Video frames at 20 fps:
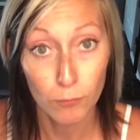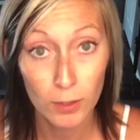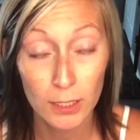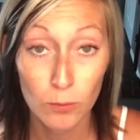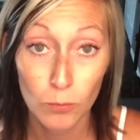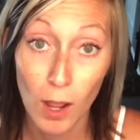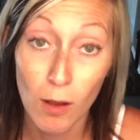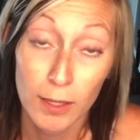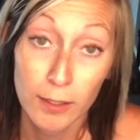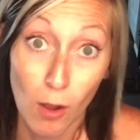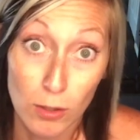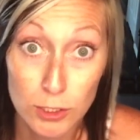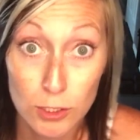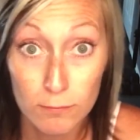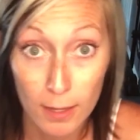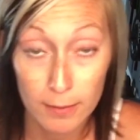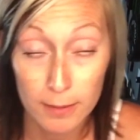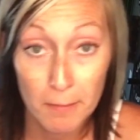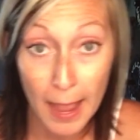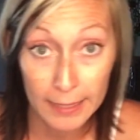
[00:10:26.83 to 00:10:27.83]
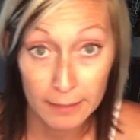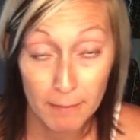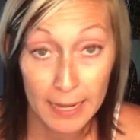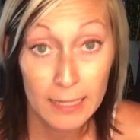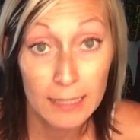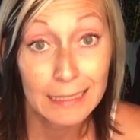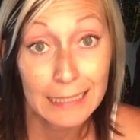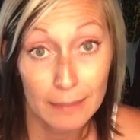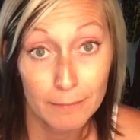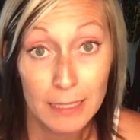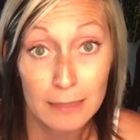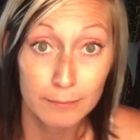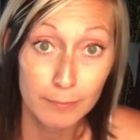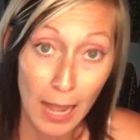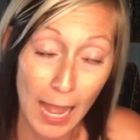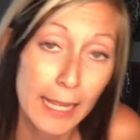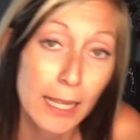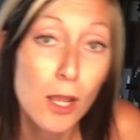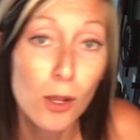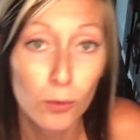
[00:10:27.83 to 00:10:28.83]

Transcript: really well and also maybe might make lemon pie